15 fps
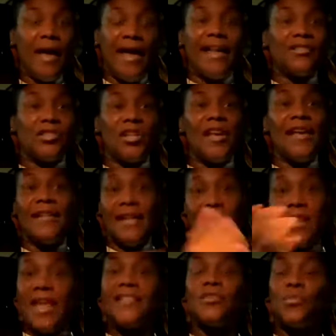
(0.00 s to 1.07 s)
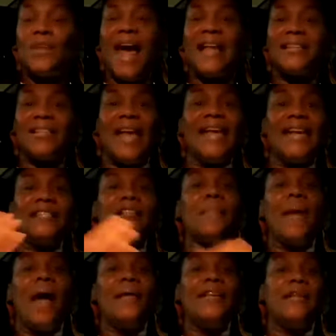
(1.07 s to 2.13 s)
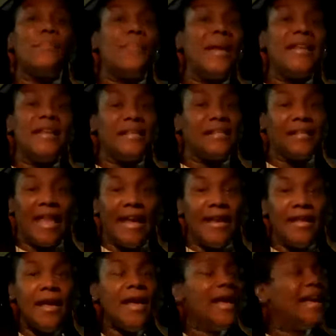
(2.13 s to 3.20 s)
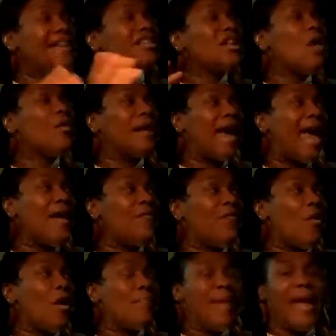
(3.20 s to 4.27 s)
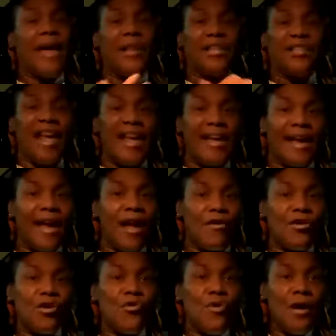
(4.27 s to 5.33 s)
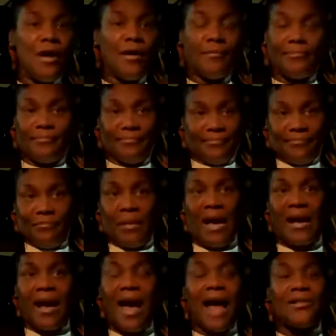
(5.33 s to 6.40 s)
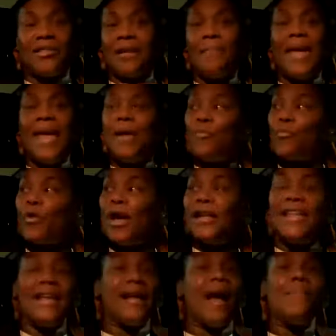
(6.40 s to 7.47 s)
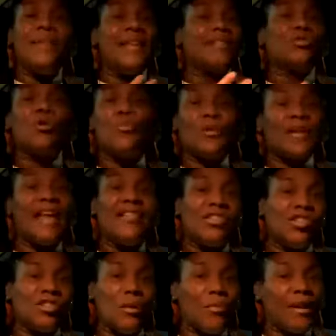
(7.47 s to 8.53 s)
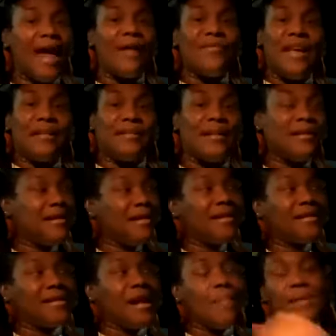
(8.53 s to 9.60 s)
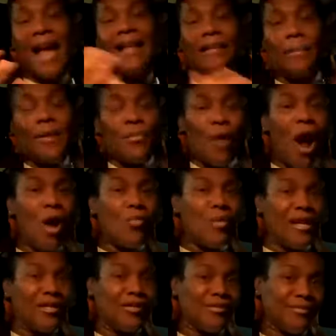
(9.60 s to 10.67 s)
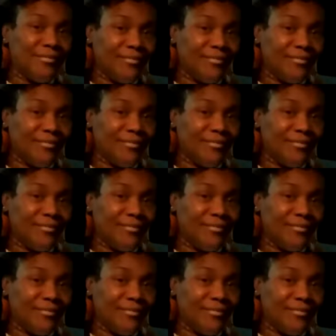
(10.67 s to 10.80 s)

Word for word: It's it, and that's what I say. It's about independence, lady. It's okay for a man to take care of you, but uh, to me, really coming into a relationship without nothing, some got to be wrong with you.